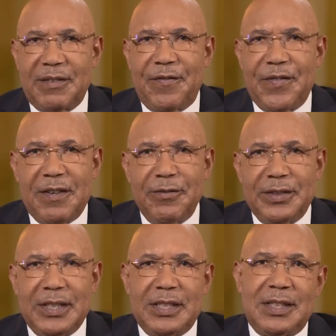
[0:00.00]
a
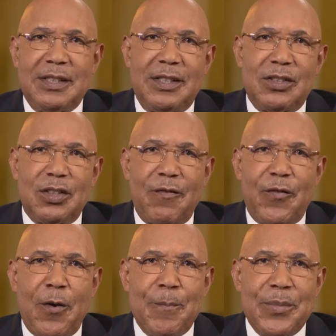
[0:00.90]
favorite destination
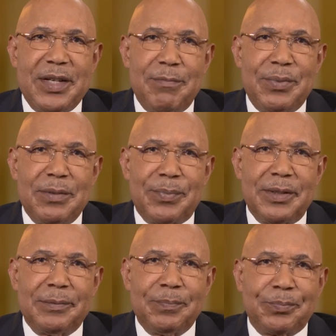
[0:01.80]
for many people,